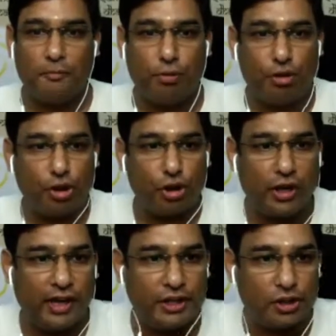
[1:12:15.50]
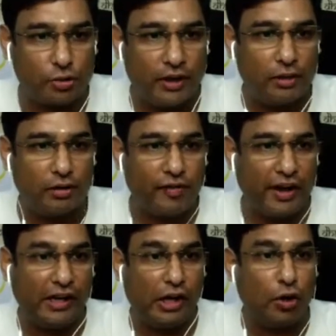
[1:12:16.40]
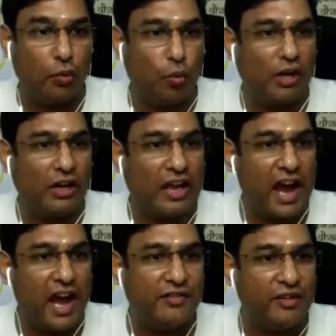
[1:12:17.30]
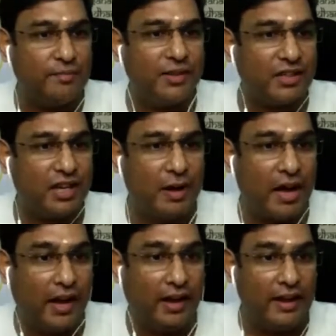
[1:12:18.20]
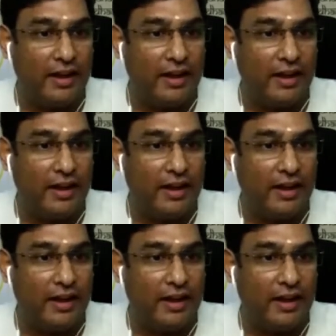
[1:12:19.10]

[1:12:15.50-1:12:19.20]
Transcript: Put your heads to it to find out, what kind of a person am I?